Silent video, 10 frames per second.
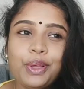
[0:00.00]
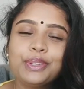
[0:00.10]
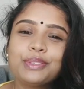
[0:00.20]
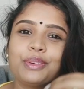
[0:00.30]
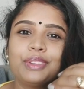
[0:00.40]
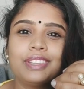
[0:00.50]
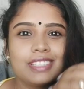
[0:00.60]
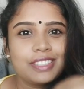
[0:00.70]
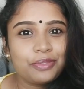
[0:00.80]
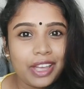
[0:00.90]
So
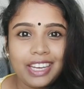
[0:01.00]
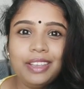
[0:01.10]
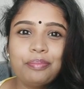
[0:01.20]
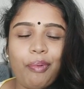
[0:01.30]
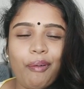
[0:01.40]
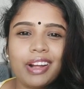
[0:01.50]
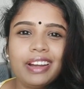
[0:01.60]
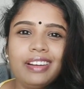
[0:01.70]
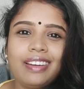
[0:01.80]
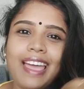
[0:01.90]
this is very
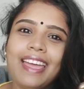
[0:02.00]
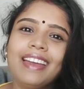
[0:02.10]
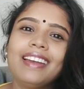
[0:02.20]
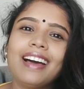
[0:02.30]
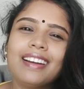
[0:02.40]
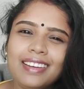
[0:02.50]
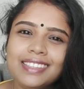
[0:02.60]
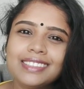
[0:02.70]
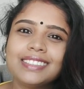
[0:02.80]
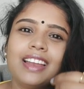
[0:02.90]
important, and at
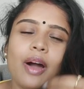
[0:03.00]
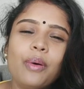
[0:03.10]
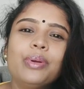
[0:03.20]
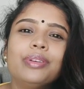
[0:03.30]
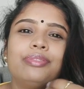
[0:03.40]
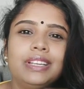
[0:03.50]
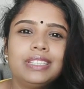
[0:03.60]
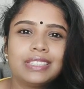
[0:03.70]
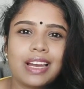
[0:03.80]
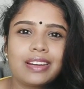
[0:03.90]
least now if we
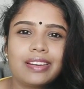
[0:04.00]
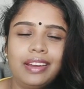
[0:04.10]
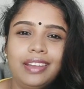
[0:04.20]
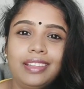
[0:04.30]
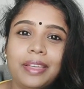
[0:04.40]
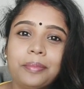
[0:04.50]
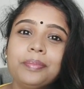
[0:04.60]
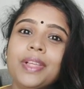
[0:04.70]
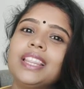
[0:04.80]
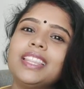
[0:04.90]
start training them,
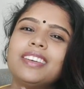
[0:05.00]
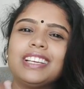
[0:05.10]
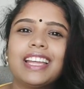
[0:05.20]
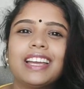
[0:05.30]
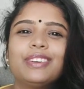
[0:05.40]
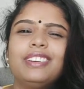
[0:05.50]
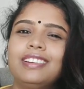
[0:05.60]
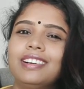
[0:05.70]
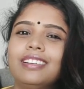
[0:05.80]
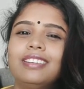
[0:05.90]
they will get to
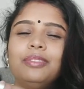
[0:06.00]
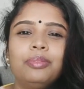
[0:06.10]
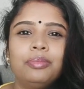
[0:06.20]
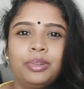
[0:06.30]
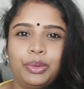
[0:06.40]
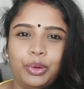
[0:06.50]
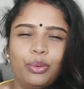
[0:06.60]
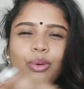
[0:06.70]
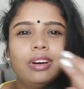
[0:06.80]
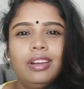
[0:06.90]
learn,
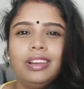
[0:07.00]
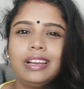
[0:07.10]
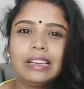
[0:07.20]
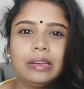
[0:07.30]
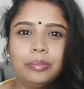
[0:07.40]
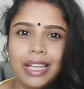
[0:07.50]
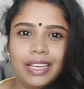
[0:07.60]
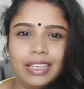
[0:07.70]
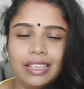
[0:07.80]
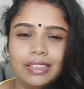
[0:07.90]
know a little by
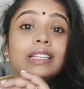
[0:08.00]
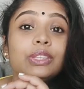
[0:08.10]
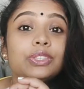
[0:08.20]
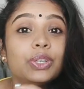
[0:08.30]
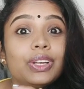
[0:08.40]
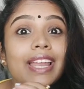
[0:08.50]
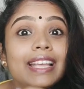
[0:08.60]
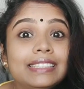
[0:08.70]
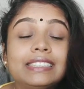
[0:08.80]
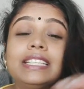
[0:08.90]
little. So
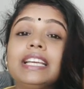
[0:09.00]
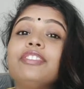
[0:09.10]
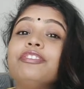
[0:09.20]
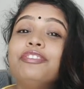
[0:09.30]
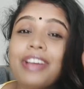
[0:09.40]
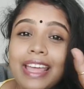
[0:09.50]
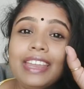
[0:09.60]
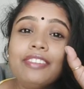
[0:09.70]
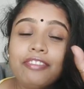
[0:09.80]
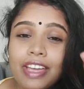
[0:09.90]
next thing,
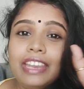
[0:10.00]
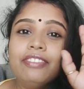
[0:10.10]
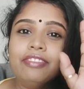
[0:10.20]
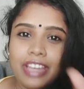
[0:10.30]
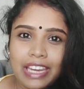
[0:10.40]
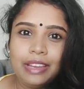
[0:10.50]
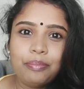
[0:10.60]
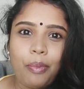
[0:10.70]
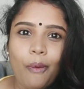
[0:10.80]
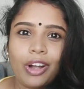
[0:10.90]
very very
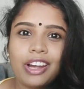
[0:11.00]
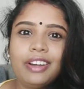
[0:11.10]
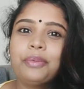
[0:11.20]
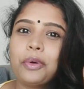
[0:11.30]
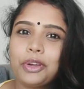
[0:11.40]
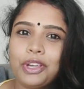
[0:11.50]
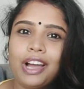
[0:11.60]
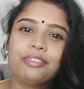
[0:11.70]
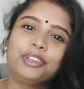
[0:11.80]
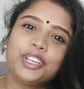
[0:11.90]
important, what you
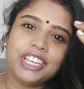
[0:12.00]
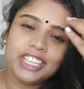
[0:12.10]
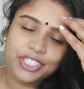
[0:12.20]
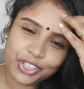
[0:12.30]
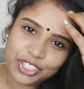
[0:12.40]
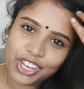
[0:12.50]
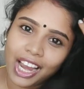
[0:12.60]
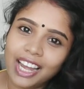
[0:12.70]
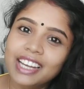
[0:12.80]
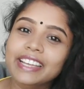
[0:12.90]
have to teach your
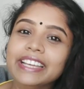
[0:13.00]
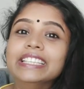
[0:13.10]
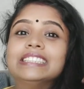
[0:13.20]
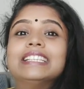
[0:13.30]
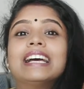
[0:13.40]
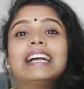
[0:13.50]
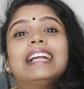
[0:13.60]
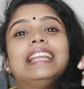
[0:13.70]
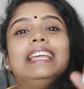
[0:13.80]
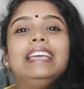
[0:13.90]
child is
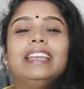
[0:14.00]
clean